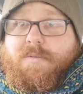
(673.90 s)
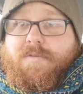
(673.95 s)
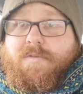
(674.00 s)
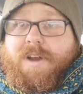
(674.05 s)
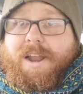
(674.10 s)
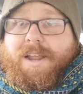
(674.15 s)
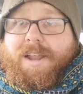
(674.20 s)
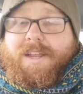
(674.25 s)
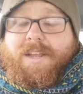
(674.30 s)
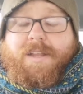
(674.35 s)

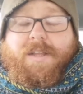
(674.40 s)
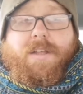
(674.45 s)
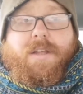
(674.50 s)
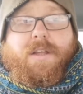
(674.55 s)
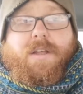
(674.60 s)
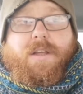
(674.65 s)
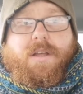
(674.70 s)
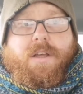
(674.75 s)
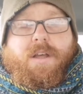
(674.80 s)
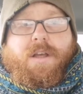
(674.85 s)
rally.
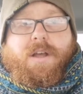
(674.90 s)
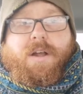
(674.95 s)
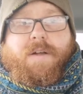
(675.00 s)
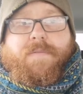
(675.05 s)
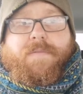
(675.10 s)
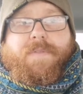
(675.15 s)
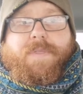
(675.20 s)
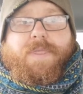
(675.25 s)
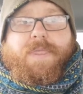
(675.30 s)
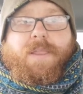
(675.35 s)

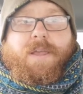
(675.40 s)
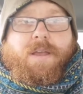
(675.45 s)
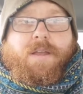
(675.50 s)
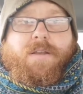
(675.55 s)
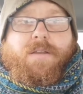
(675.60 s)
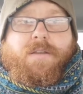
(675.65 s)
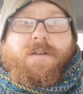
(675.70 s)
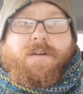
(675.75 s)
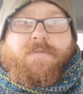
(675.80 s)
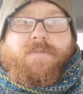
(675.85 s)

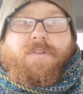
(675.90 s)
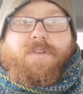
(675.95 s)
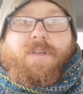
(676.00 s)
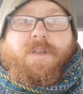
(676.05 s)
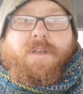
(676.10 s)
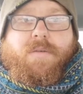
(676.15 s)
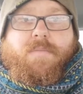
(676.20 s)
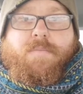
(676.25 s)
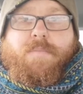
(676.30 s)
And obviously